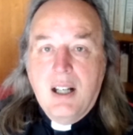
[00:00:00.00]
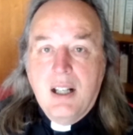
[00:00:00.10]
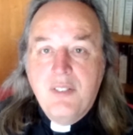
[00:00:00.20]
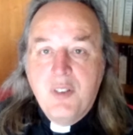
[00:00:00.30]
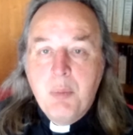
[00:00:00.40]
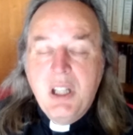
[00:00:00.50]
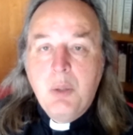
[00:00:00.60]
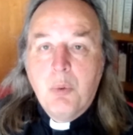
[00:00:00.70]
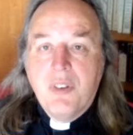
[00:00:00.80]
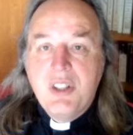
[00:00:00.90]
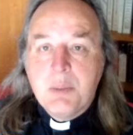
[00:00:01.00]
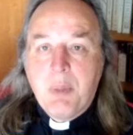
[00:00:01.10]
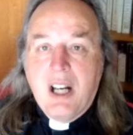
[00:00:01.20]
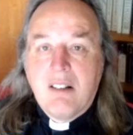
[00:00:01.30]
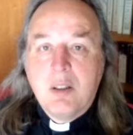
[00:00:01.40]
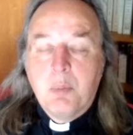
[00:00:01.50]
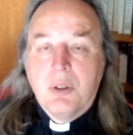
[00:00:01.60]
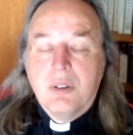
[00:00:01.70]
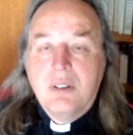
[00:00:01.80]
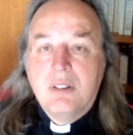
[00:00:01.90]
And for me, what this
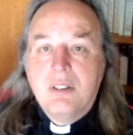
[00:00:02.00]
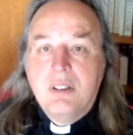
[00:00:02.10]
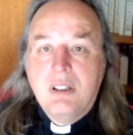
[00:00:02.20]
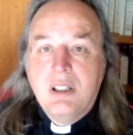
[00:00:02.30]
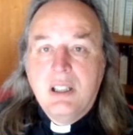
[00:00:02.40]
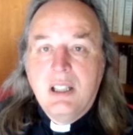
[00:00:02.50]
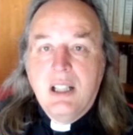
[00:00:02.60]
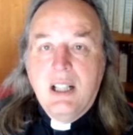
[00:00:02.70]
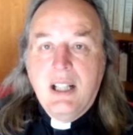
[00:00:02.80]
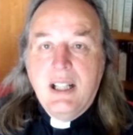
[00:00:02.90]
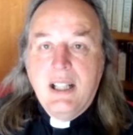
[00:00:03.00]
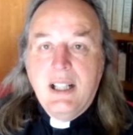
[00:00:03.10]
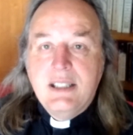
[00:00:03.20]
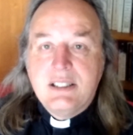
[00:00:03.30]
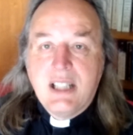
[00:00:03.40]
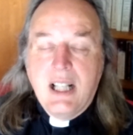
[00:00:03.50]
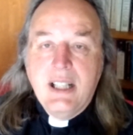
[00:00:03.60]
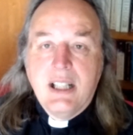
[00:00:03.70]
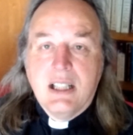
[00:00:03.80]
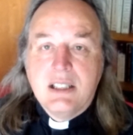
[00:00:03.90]
parable is
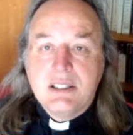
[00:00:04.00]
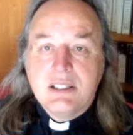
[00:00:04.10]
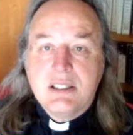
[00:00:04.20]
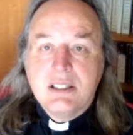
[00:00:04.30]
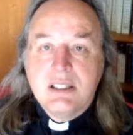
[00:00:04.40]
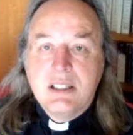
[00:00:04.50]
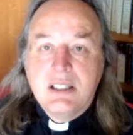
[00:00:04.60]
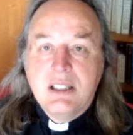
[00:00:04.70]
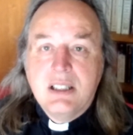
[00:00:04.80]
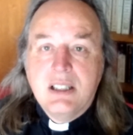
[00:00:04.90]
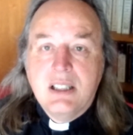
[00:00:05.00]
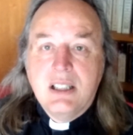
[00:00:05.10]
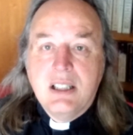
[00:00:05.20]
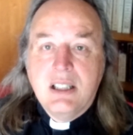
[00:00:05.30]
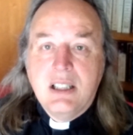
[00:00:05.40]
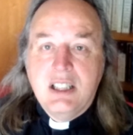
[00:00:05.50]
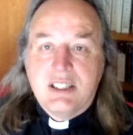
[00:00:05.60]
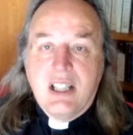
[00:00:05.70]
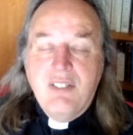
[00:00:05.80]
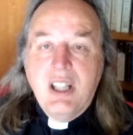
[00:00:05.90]
telling us, is
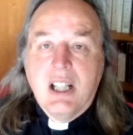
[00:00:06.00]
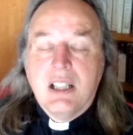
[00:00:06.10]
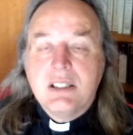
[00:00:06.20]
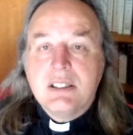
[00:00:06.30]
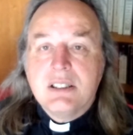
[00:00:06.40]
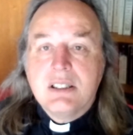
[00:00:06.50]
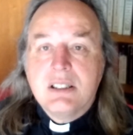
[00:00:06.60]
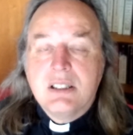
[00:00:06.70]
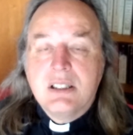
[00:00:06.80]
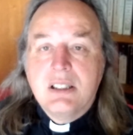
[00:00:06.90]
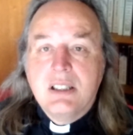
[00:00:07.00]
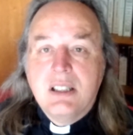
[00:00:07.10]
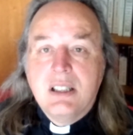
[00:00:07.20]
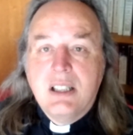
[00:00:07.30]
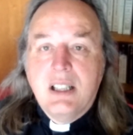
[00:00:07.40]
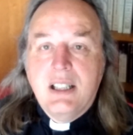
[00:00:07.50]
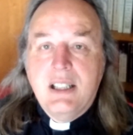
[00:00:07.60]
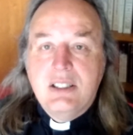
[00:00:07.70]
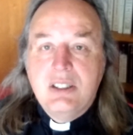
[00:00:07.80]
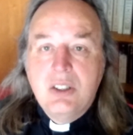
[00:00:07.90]
giving us,
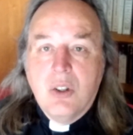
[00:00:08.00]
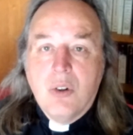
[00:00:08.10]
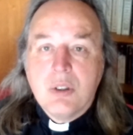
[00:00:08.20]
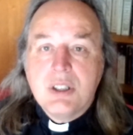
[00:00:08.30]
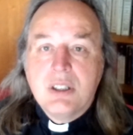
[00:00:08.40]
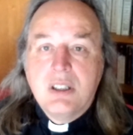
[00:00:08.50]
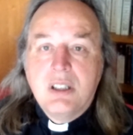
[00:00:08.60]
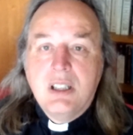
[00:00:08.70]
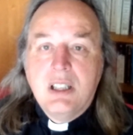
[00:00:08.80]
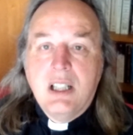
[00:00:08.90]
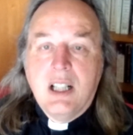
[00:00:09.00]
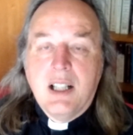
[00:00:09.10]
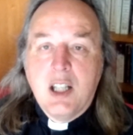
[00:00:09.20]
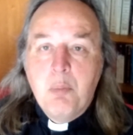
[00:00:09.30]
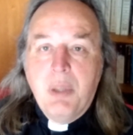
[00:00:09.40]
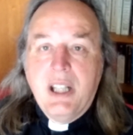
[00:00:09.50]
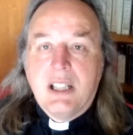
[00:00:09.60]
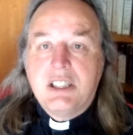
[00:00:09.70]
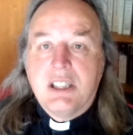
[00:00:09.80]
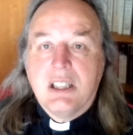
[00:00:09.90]
is not a
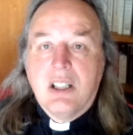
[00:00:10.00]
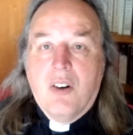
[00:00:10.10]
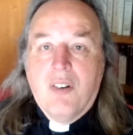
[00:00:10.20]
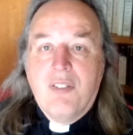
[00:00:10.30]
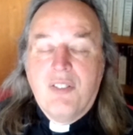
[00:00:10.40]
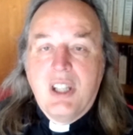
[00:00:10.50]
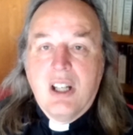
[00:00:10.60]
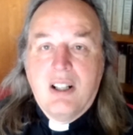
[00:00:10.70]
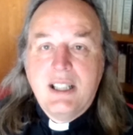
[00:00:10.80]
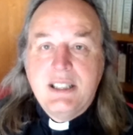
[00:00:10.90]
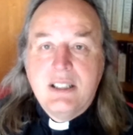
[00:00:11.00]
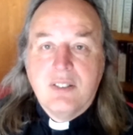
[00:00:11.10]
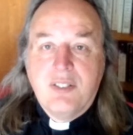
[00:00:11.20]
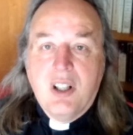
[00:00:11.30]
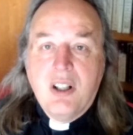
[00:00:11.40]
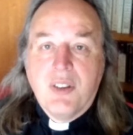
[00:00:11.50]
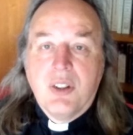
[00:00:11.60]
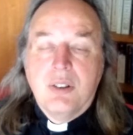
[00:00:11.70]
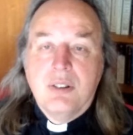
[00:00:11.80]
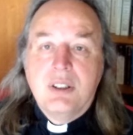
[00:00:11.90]
picture of the ideal
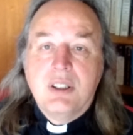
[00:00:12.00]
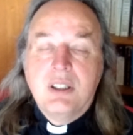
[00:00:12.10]
fatherhood